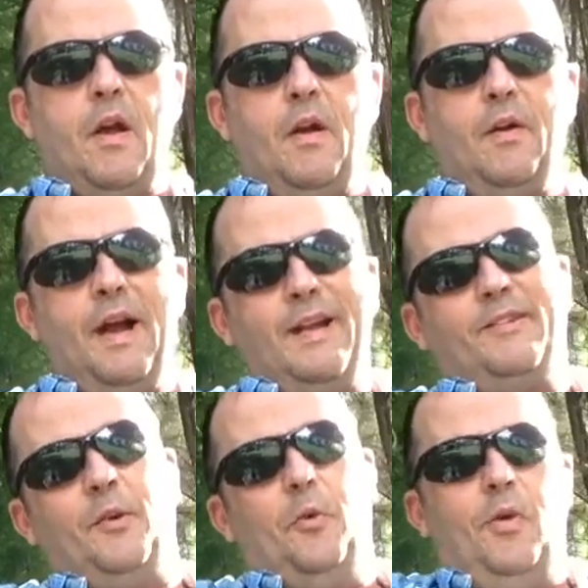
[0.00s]
All right,
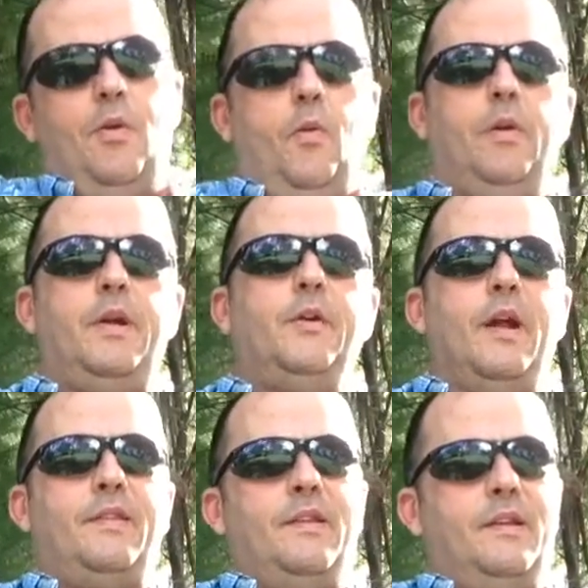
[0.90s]
so we're here
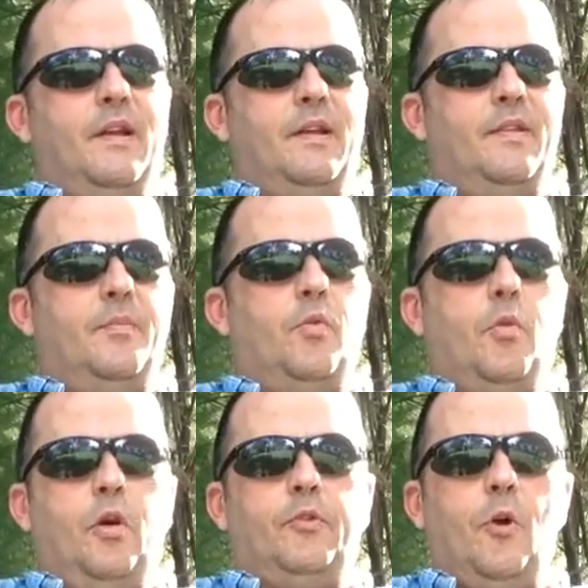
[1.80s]
at the
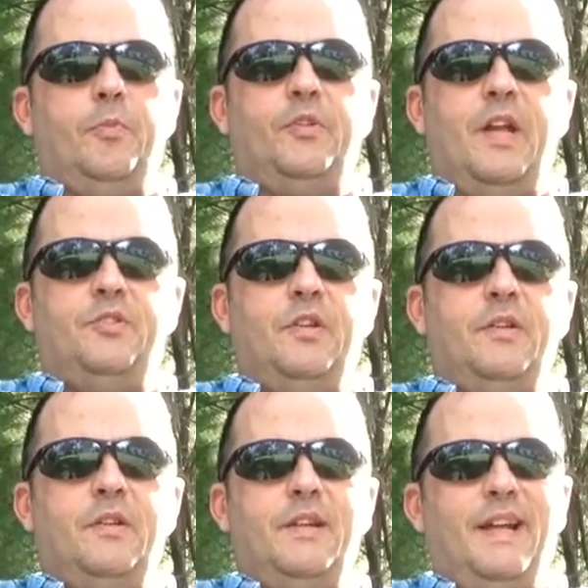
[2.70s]
Bulwarks home station,
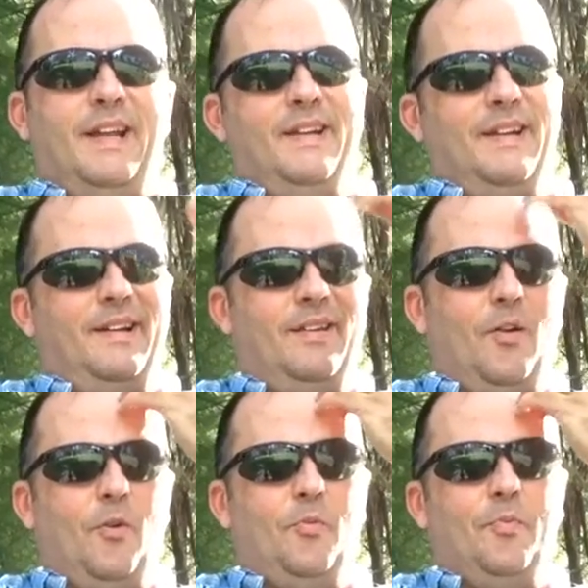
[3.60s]
and
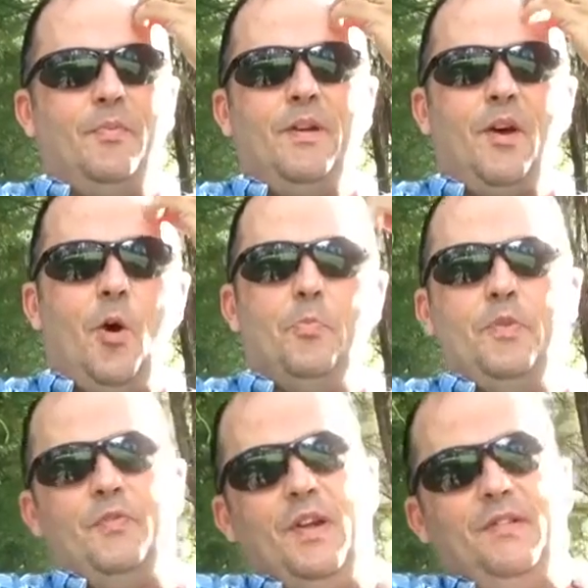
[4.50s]
home
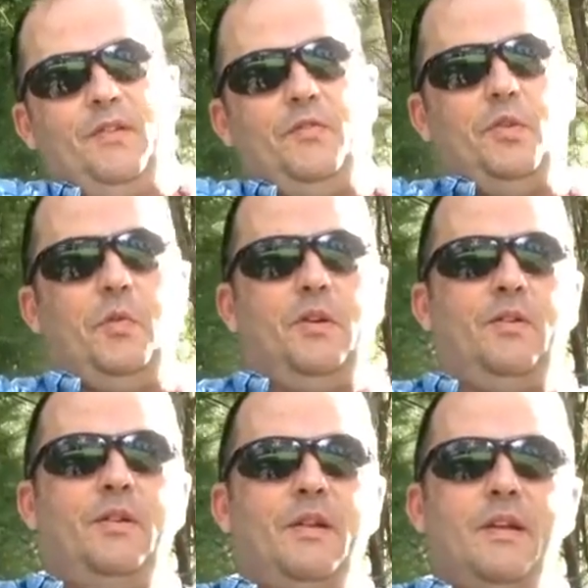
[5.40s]
to Fitz, if you will.
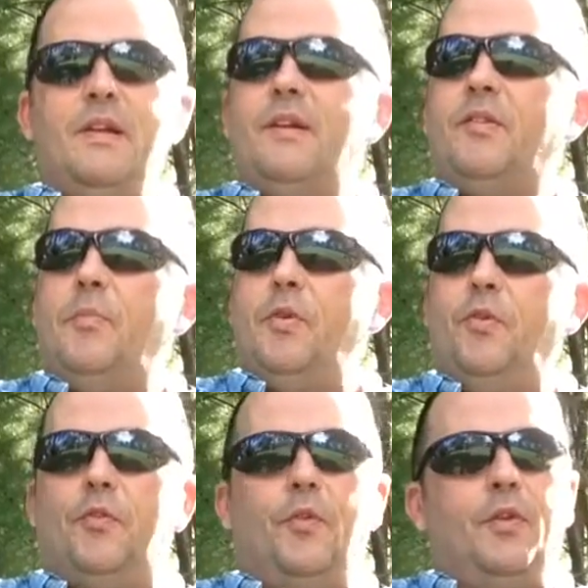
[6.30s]
It's a
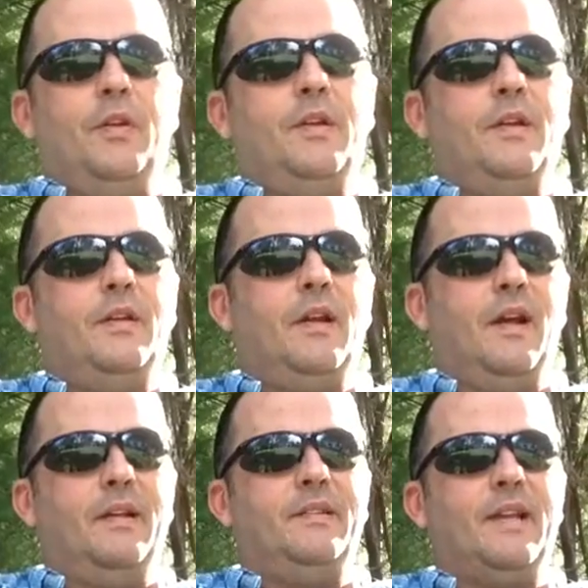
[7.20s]
beautiful
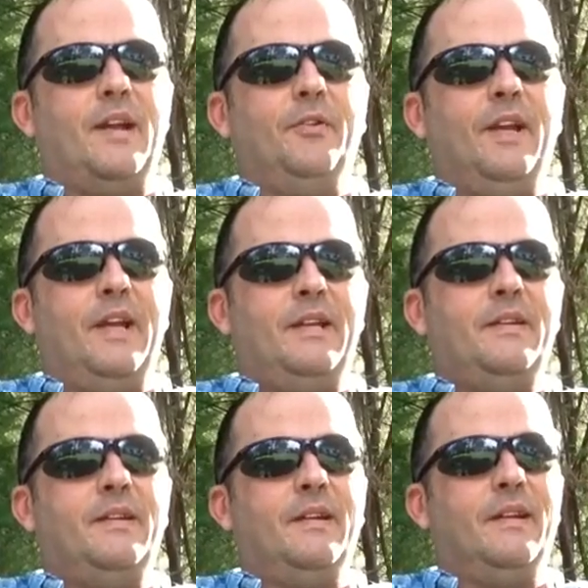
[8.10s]
Saturday.
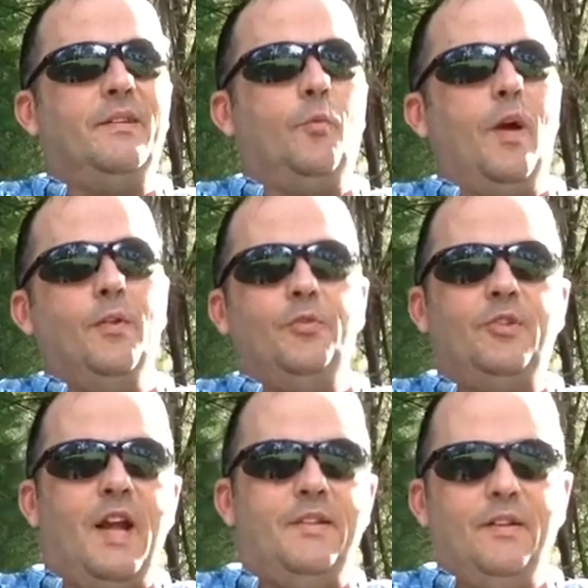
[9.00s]
Weather's
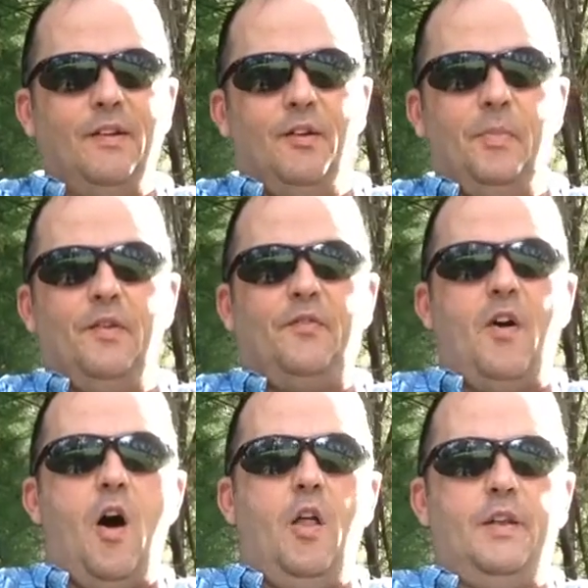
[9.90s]
changing, a little bit of
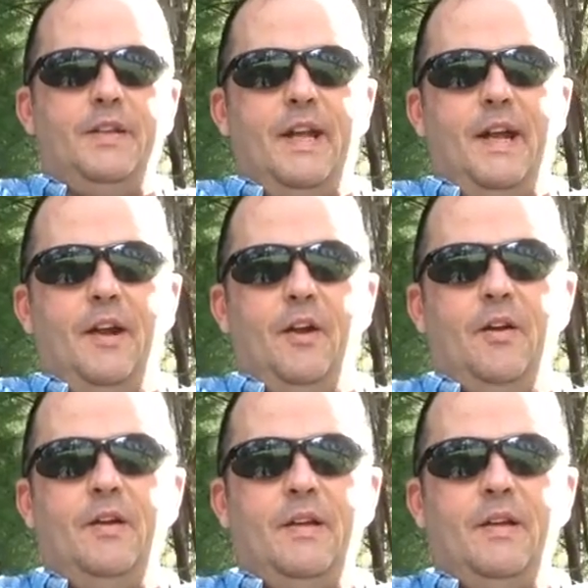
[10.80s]
fall in the air.